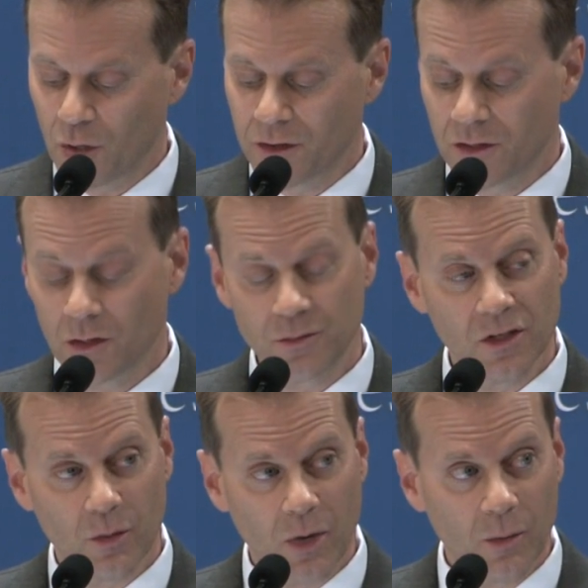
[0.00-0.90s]
both in
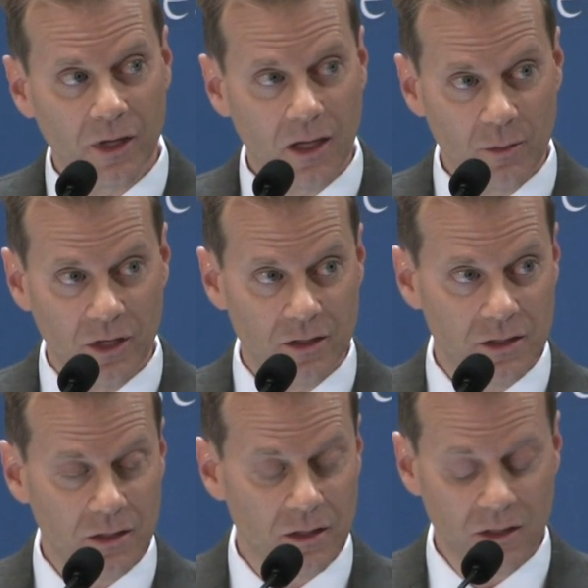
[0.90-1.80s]
terms of their public
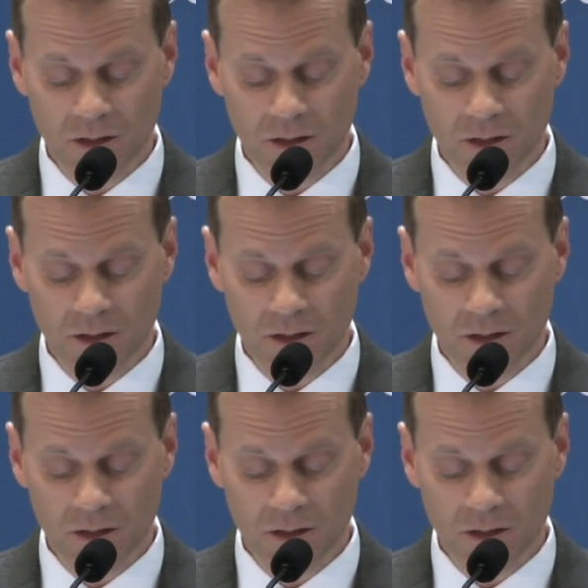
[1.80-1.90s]
image